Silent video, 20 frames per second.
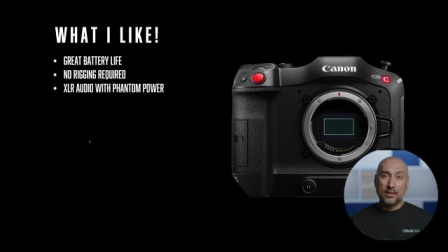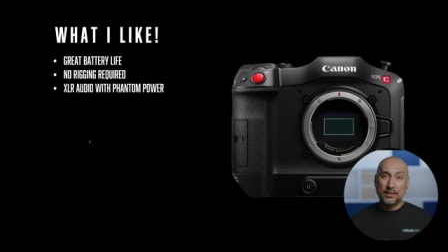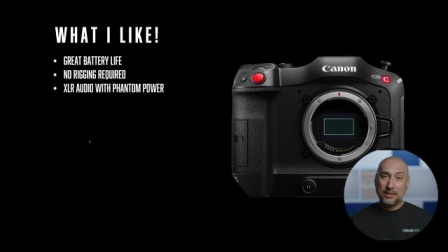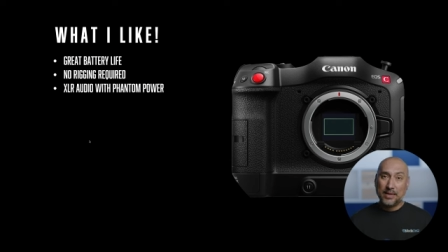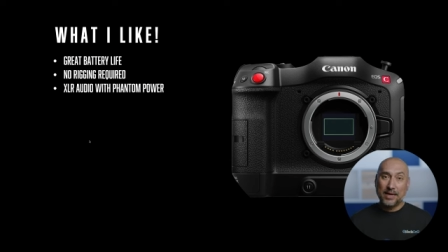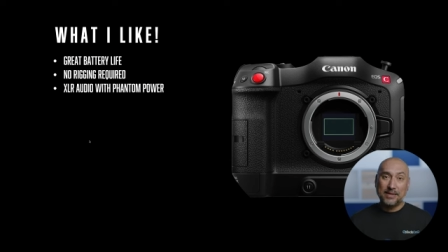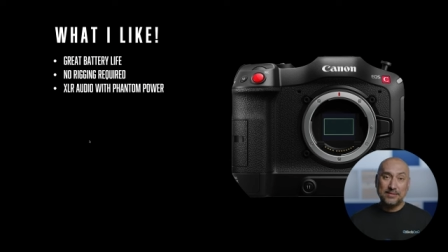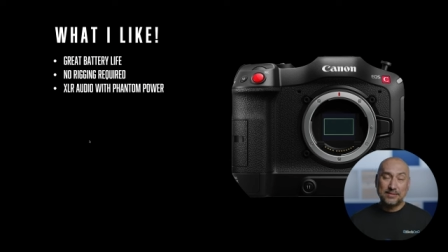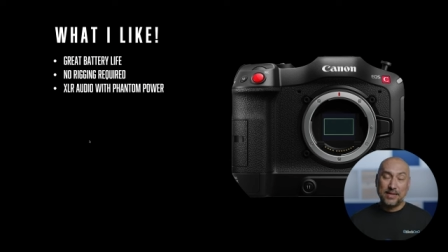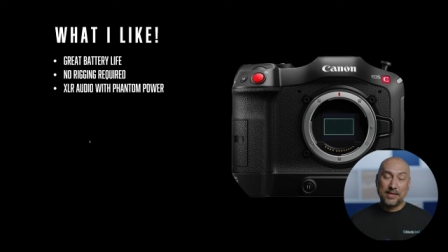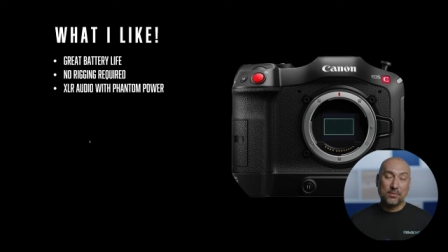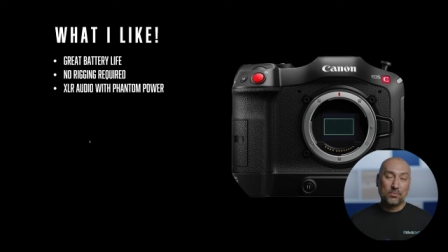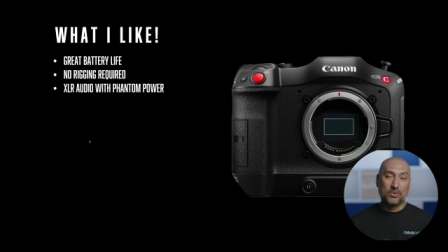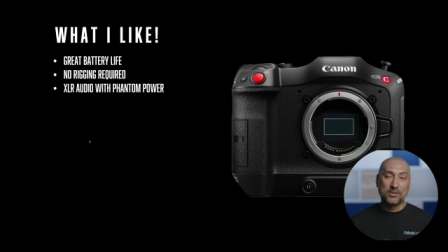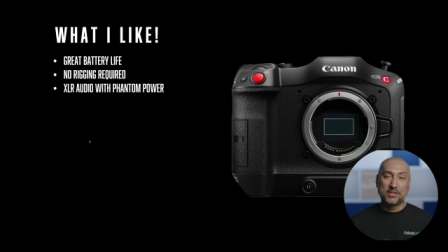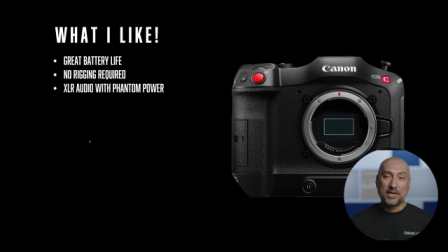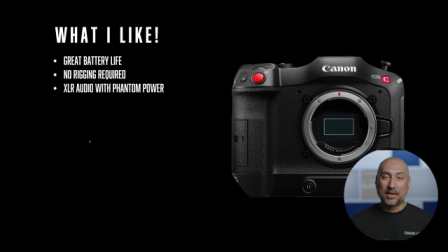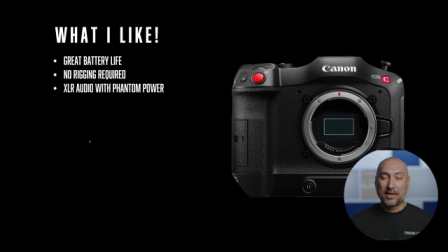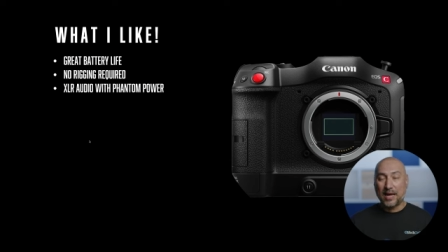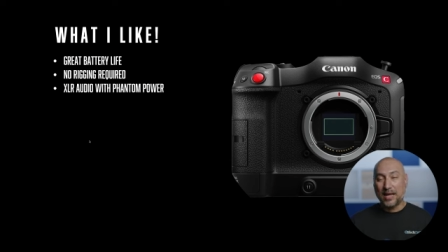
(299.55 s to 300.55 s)
Next thing,
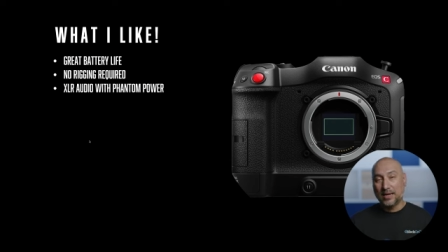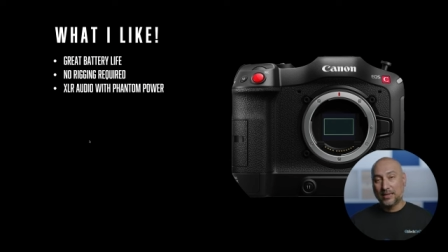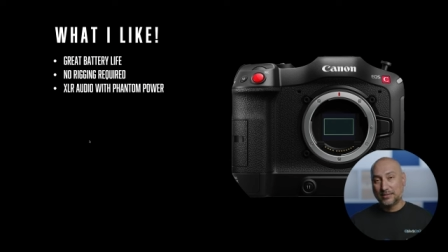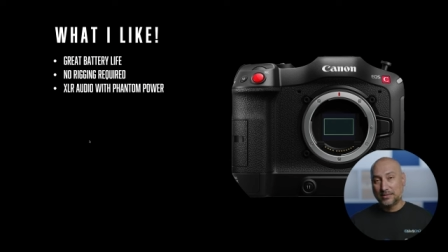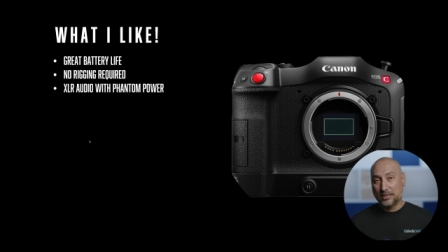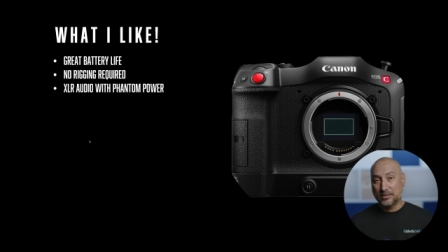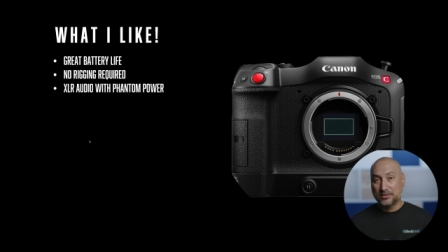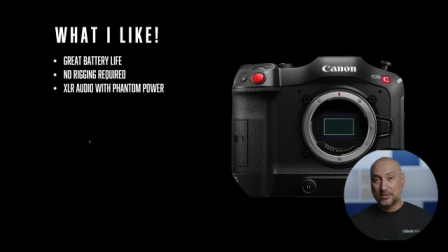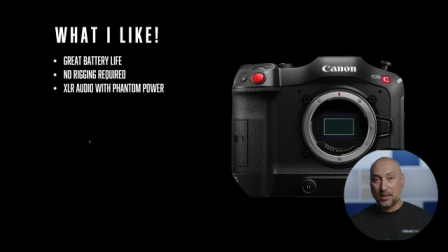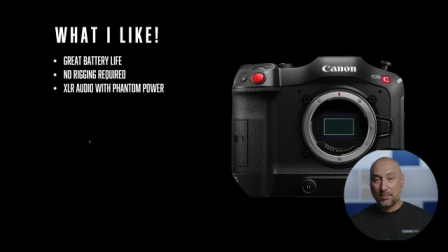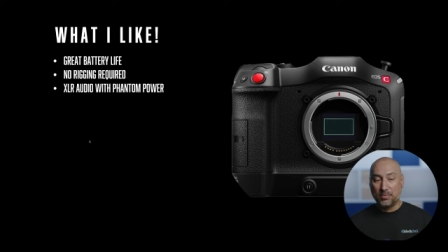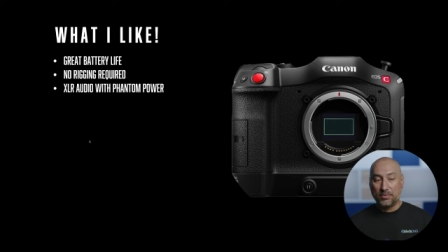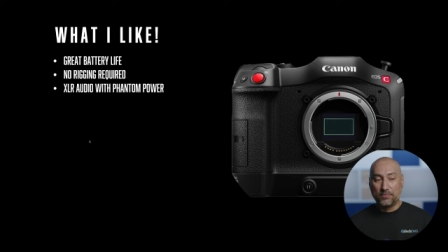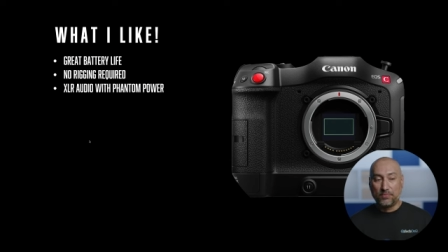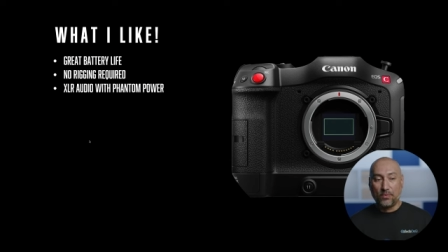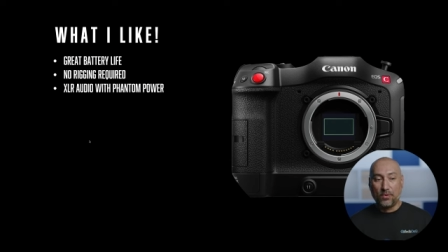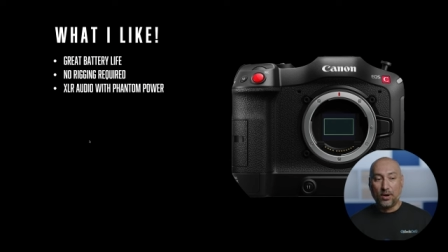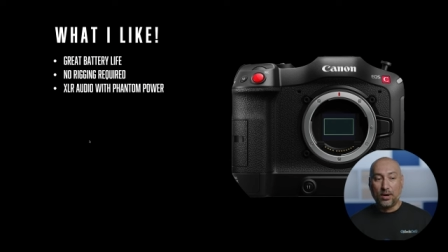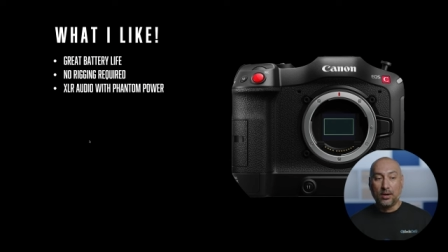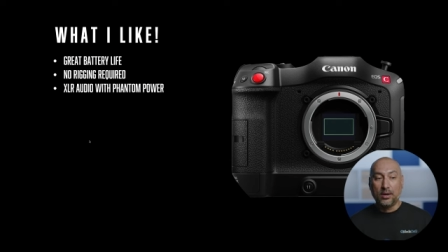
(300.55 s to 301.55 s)
which I kind of touched on
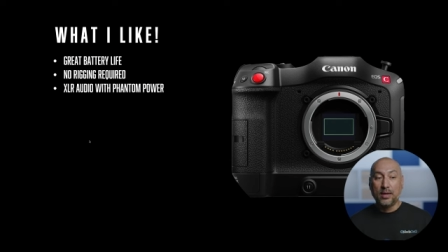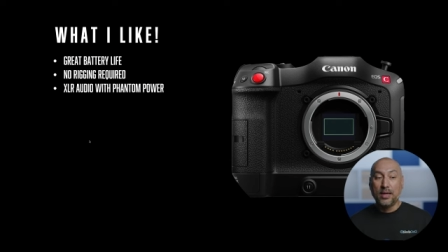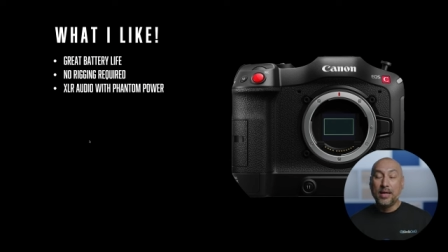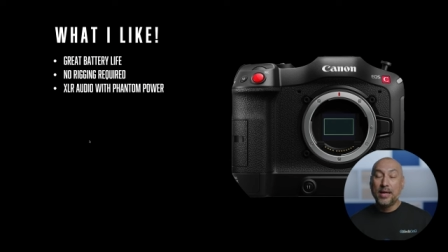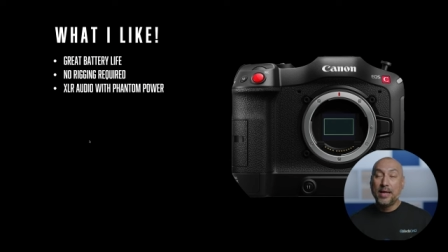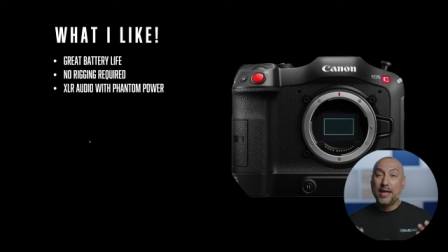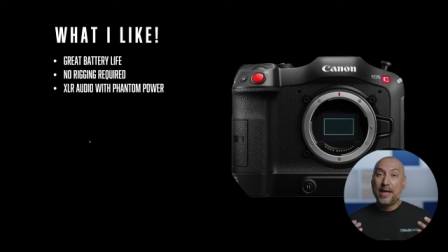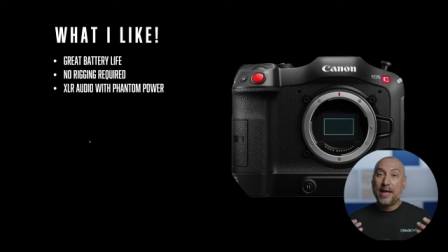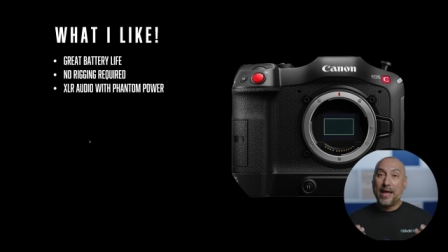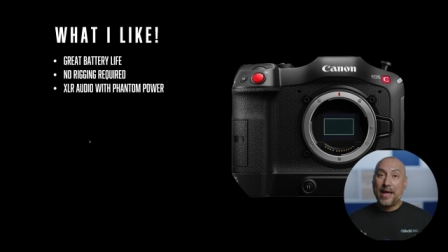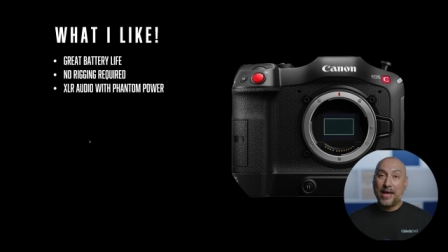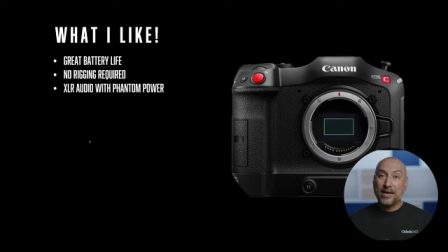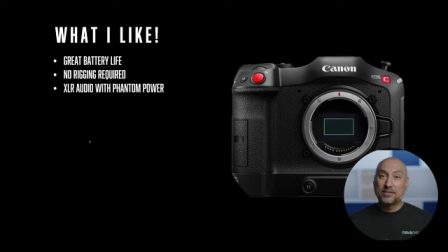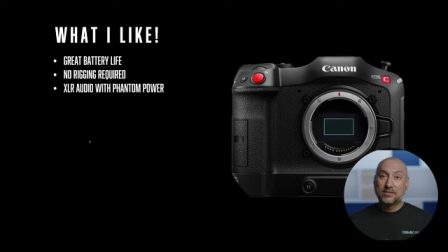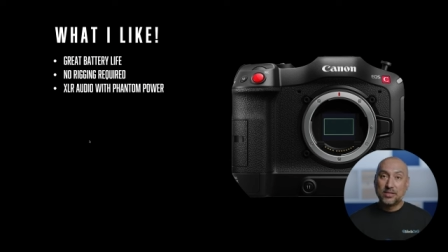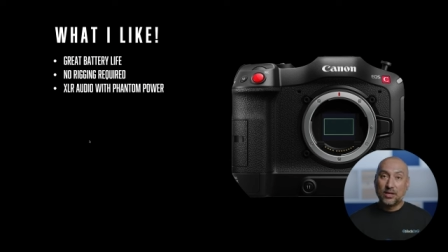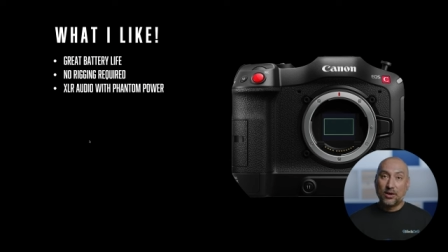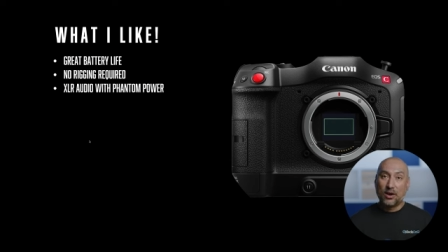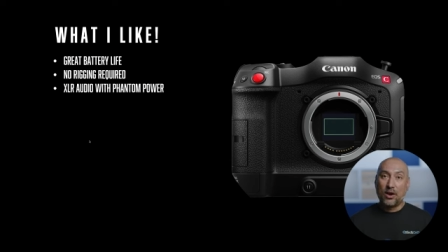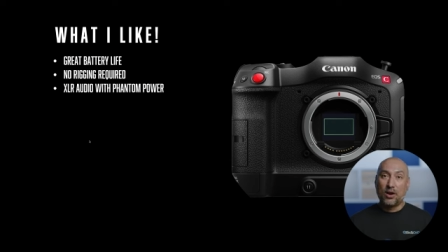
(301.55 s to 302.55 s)
before,
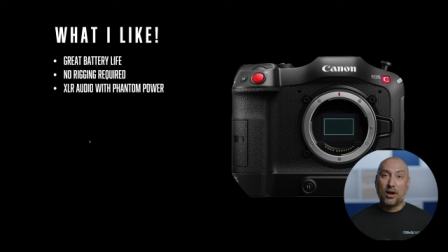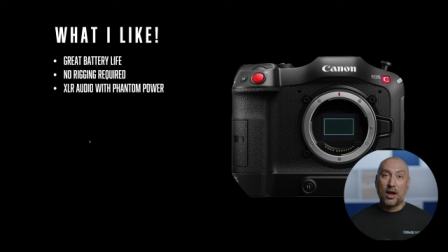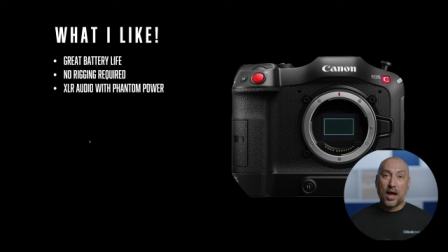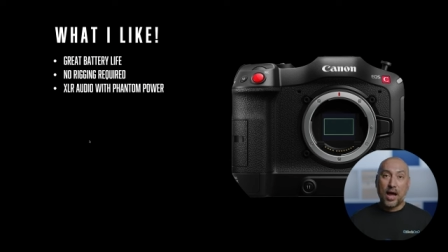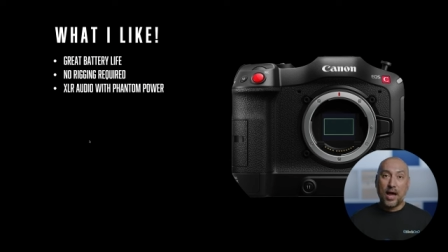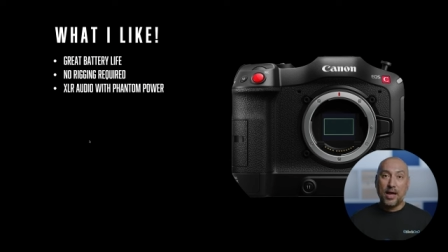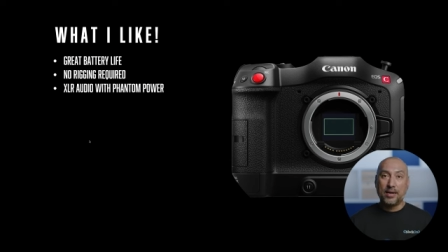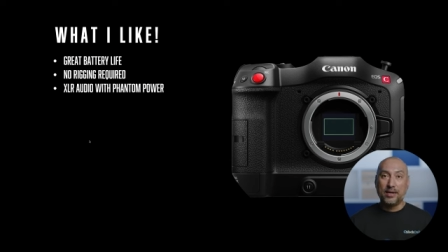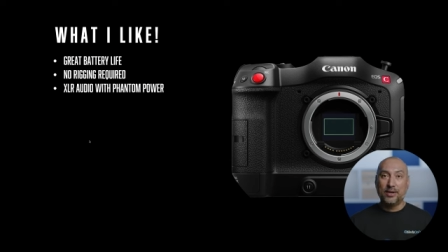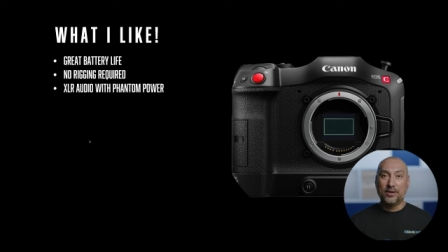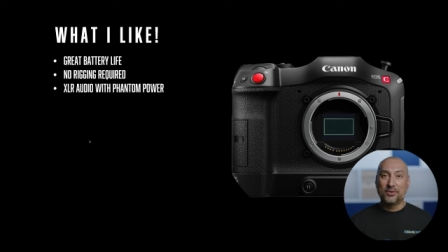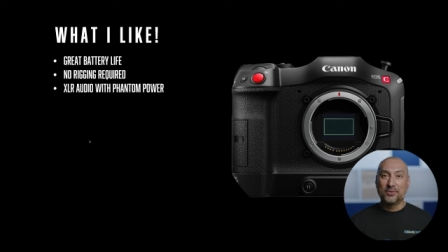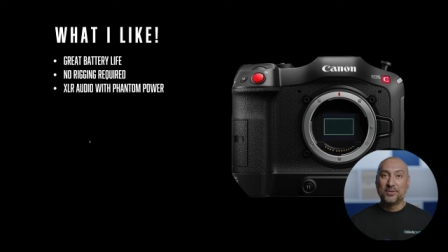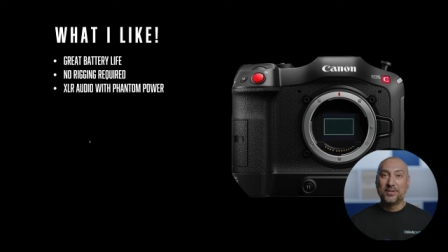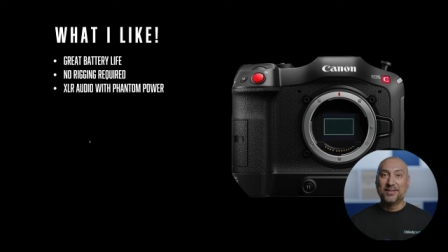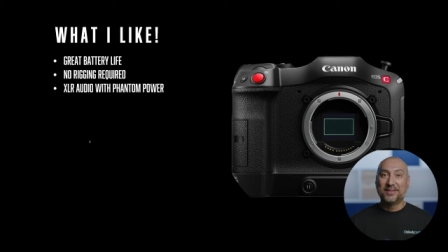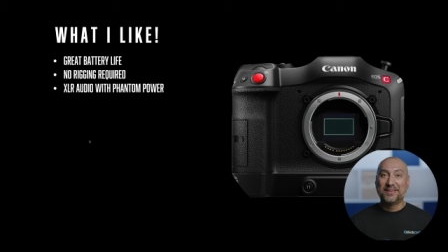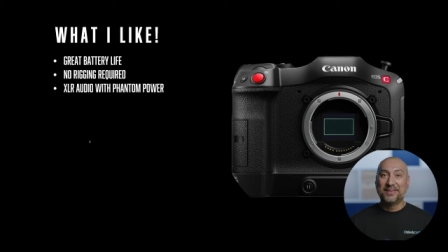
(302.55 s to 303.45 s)
XLR audio.